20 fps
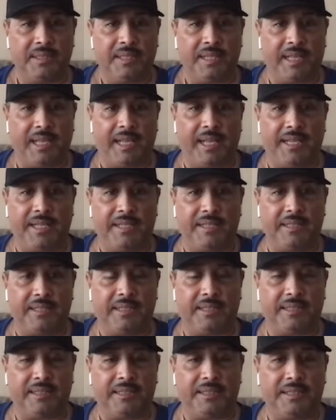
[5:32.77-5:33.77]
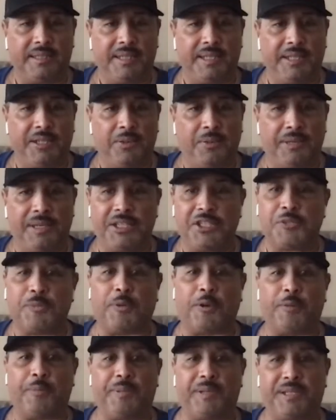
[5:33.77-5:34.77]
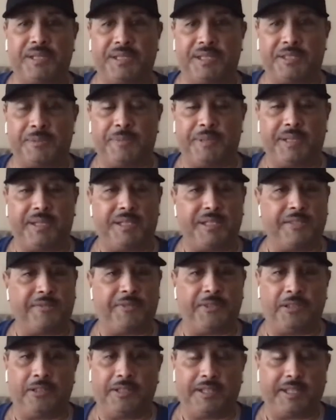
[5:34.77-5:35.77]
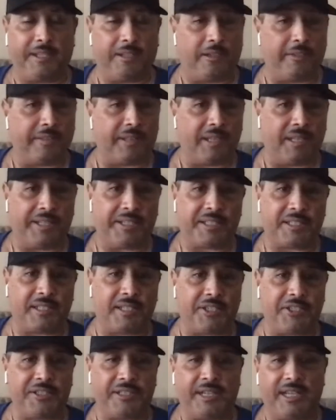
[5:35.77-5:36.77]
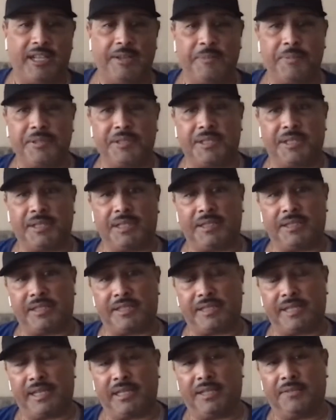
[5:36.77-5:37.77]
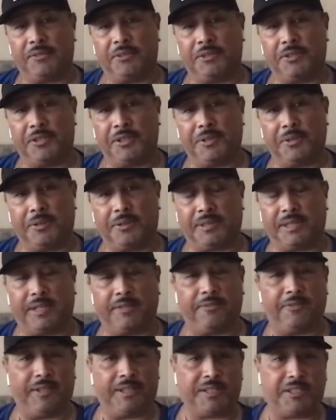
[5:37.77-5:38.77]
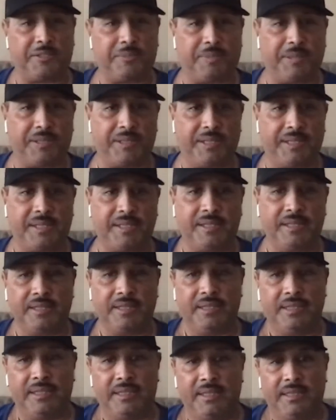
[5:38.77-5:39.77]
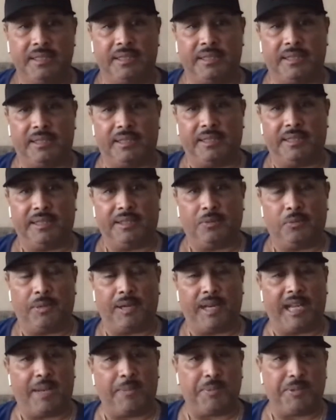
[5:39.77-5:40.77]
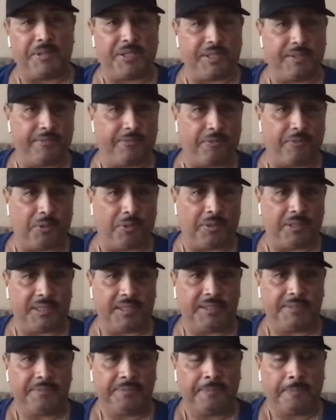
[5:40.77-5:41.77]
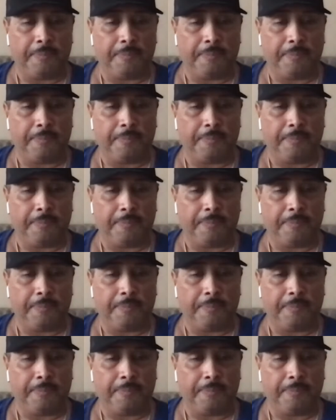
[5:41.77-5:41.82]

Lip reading: And, it is smart business because if you look at all the legislation that happens at the state level in New York that affects his business, what happens in Florida